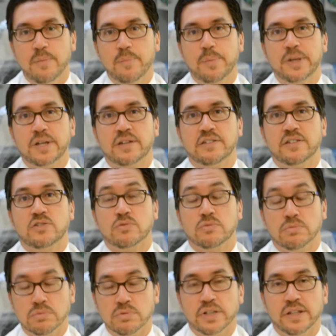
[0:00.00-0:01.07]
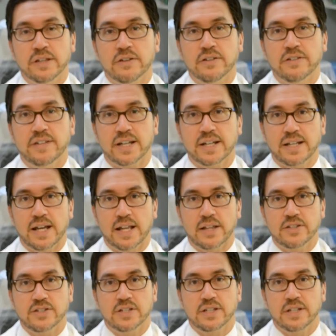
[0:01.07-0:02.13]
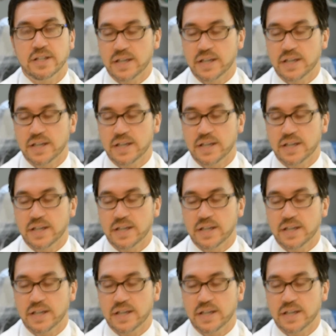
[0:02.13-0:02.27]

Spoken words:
because it's really good technology,